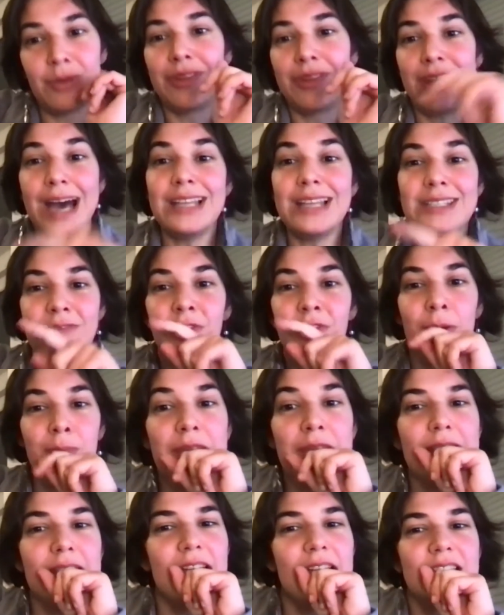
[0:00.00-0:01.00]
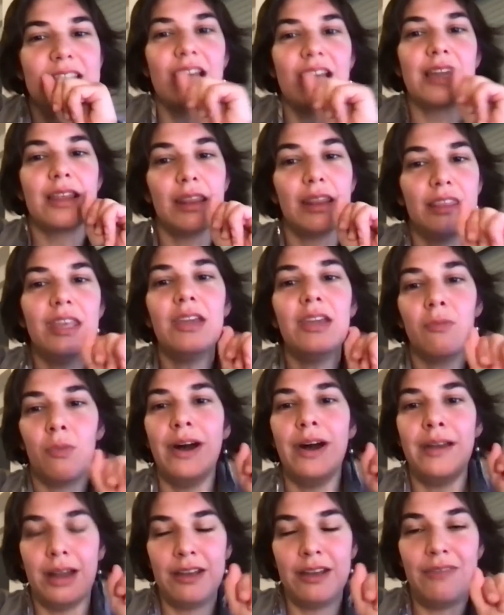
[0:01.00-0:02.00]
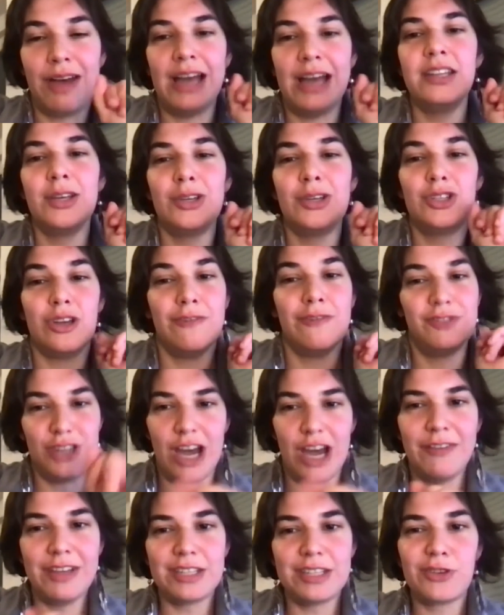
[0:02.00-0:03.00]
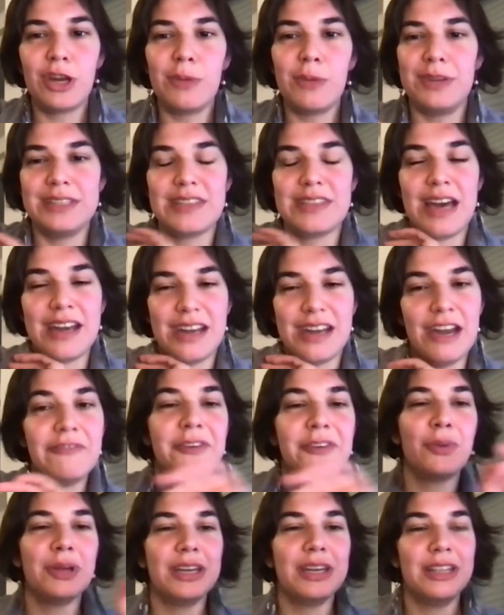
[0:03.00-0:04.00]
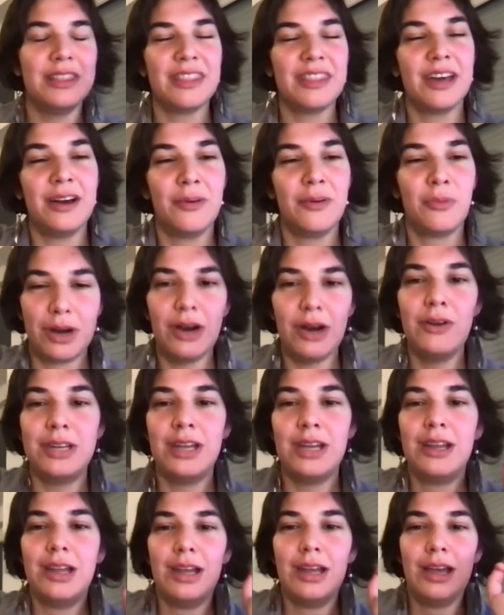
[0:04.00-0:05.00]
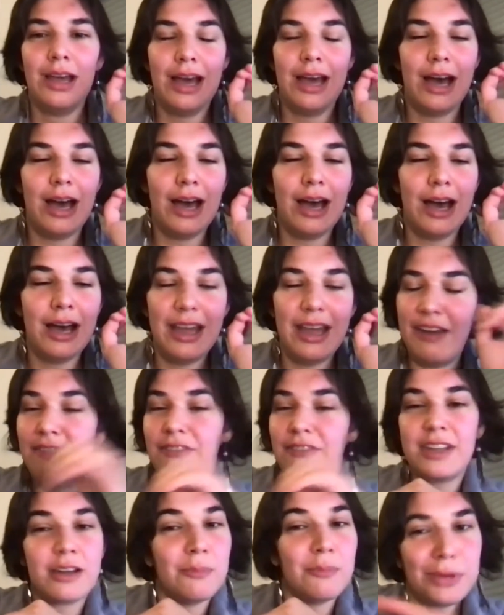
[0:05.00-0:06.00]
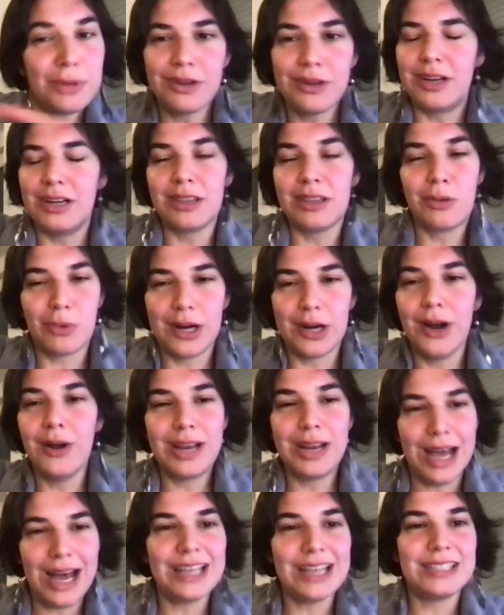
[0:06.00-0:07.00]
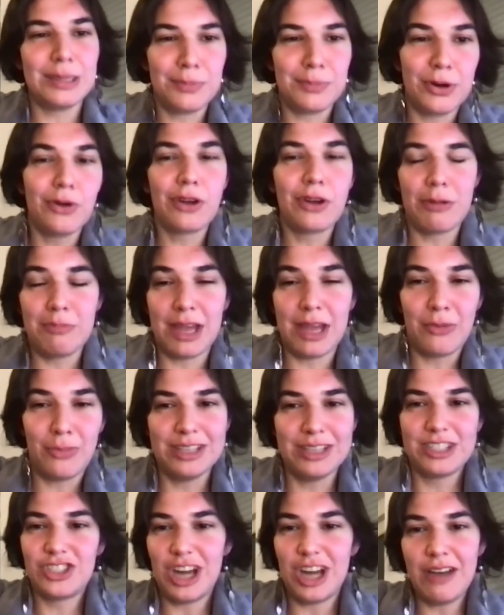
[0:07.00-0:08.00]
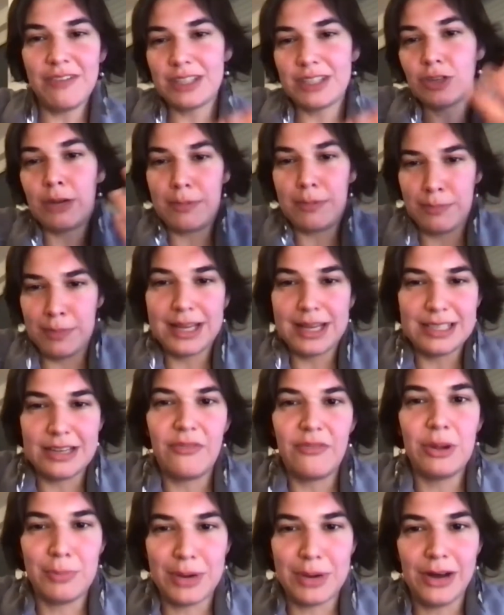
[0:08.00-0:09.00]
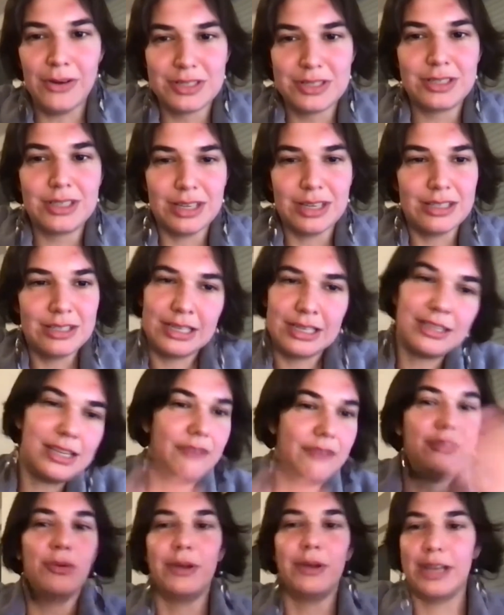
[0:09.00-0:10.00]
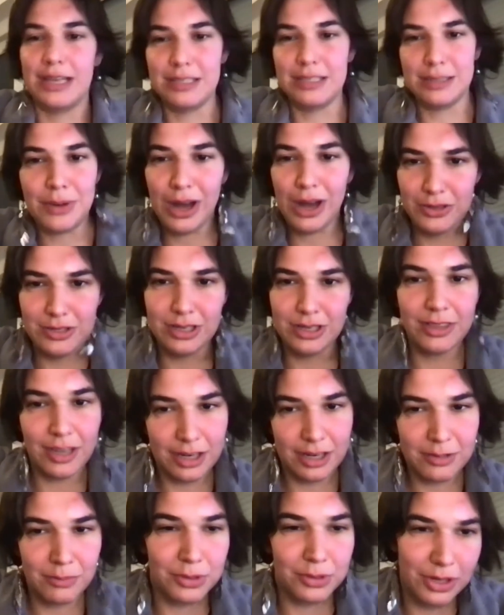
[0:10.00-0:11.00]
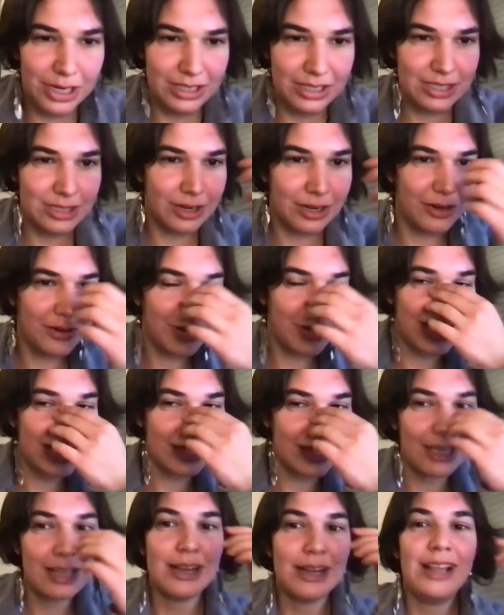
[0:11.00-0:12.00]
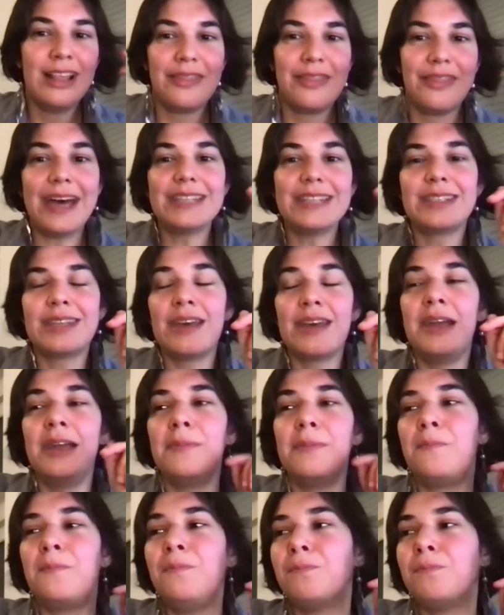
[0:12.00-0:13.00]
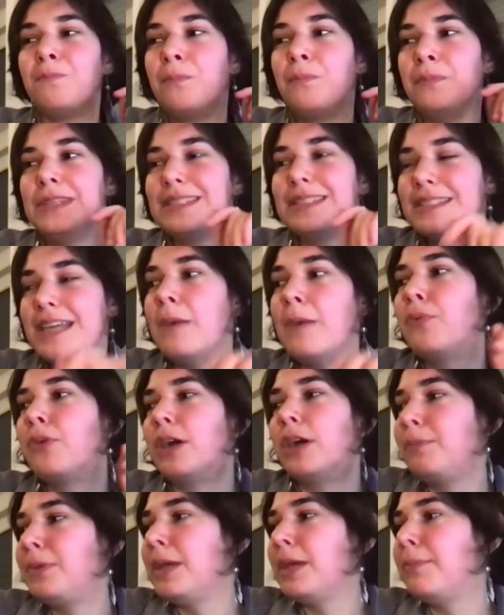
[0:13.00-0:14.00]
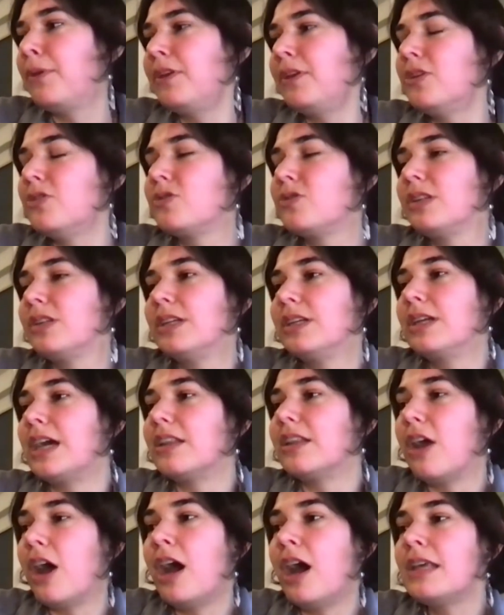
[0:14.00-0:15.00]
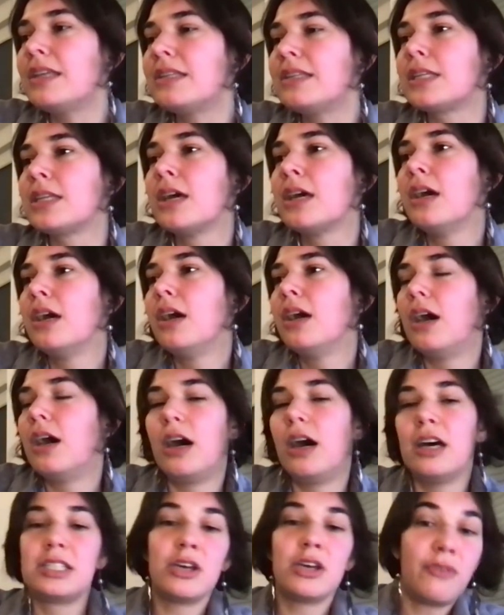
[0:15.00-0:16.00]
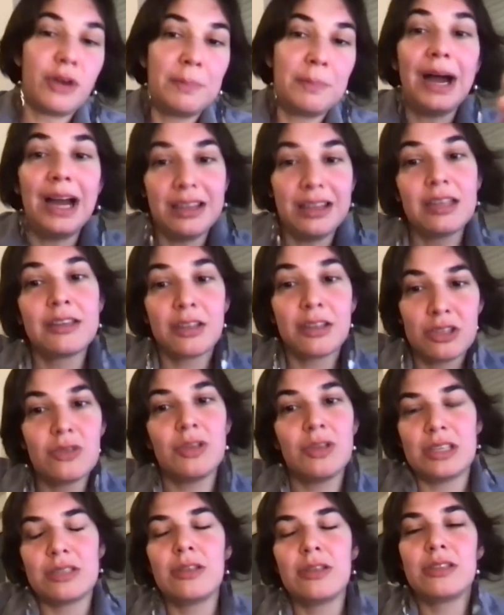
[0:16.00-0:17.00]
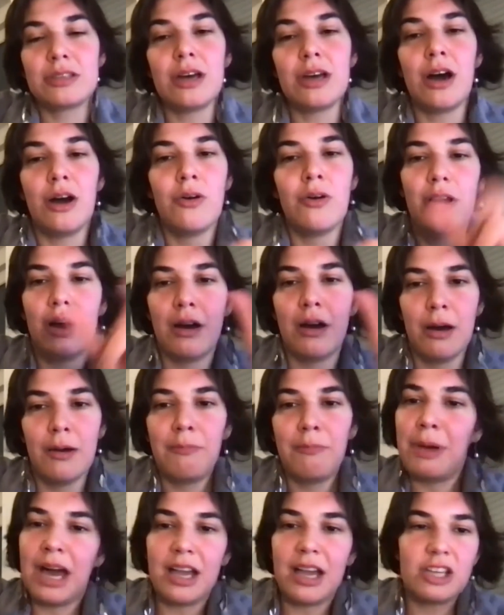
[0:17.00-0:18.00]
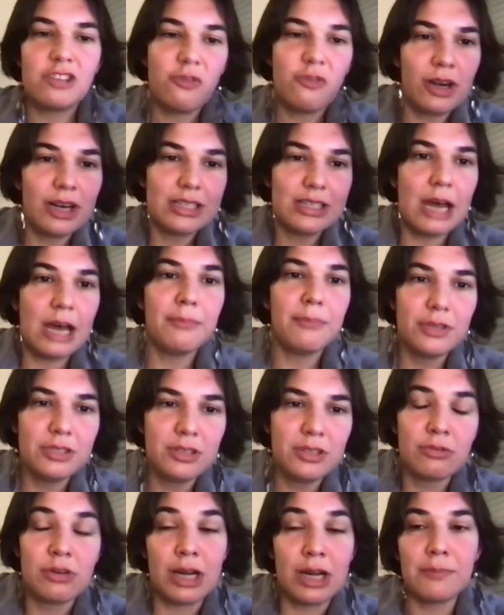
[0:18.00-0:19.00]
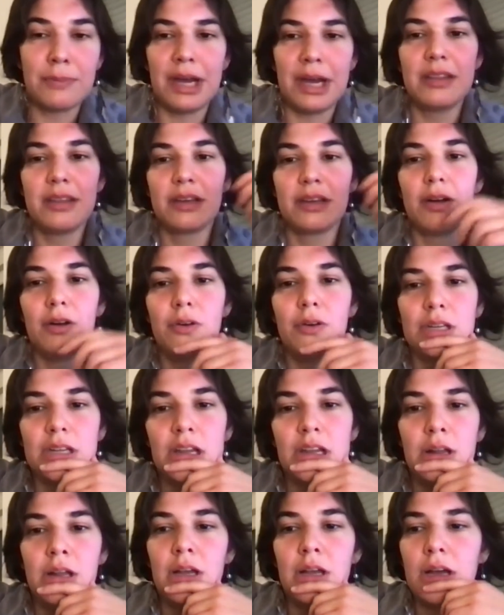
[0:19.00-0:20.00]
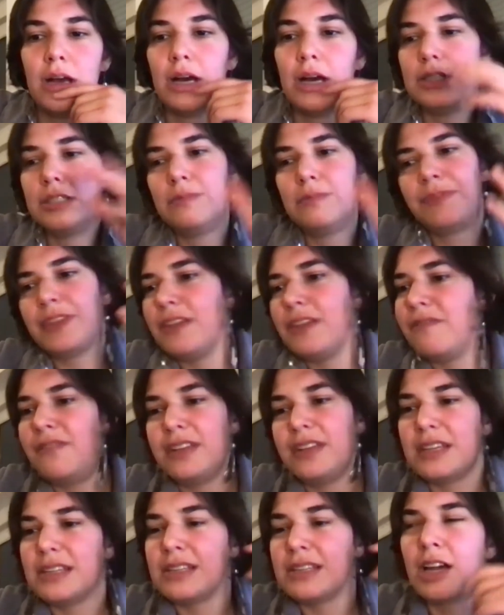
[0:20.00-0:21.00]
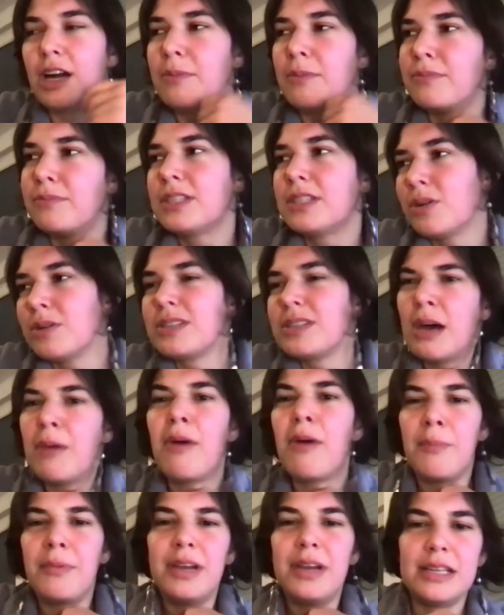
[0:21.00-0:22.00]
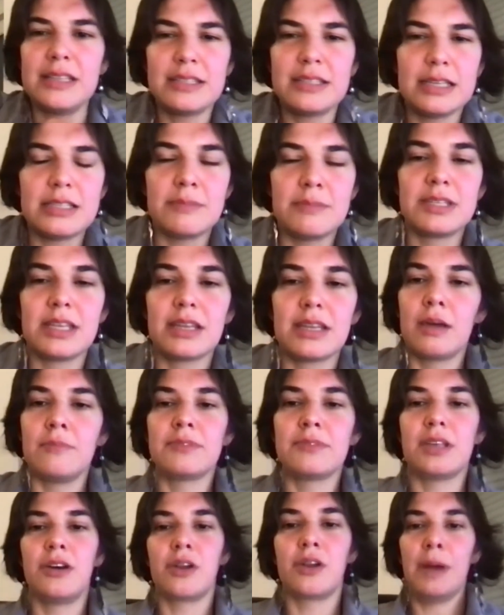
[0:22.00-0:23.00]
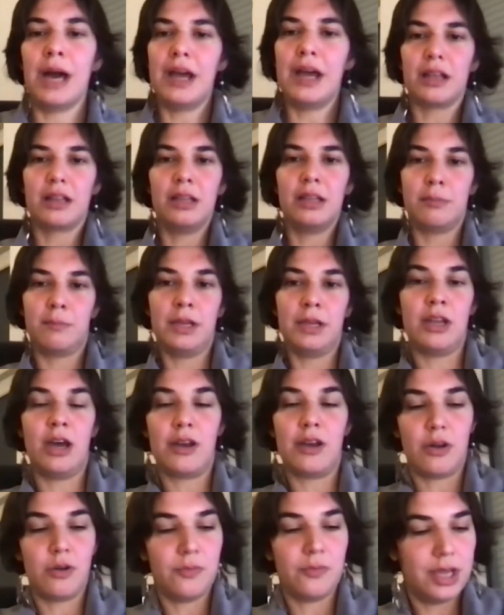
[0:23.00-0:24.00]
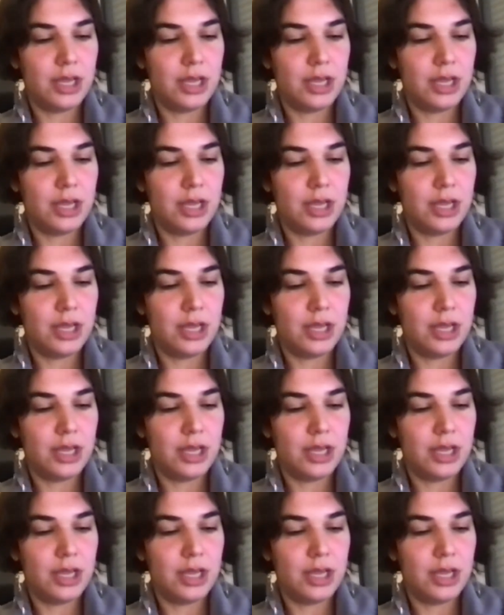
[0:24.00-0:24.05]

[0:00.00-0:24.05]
that's for me is like the one advantage of JavaScript is that everyone in the world, every computer in the world has a program that runs JavaScript because every browser does, and everyone has a browser in their computer installed, right? That's a step where people usually get lost. So for Python, you do need to install a package, for example, to run Python code if it doesn't come. So some operating systems, it comes automatically, but not all.